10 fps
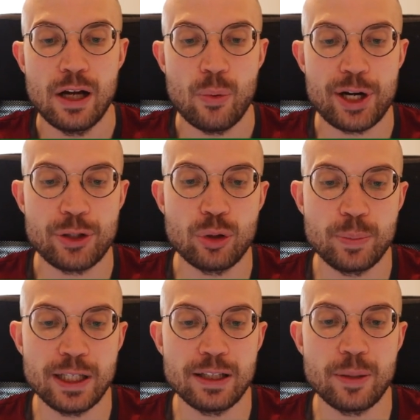where it will
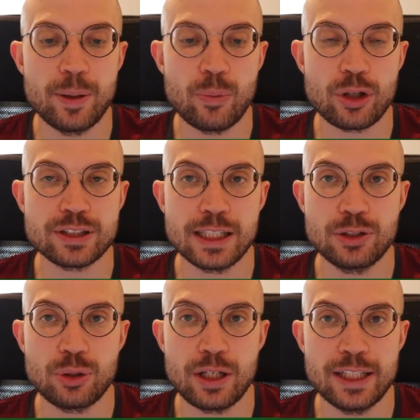be a little bit more
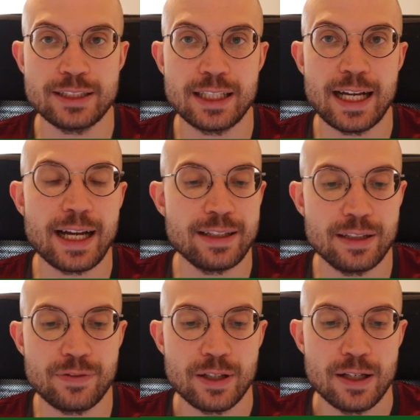centralized and
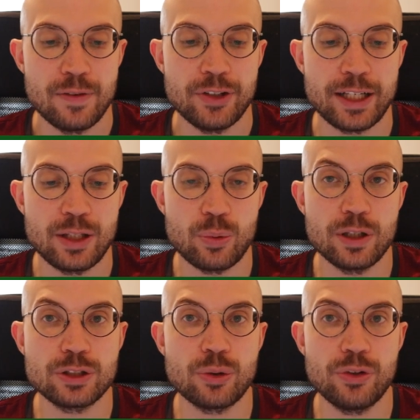active than it
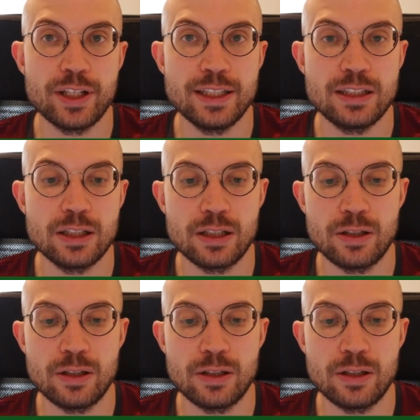was on this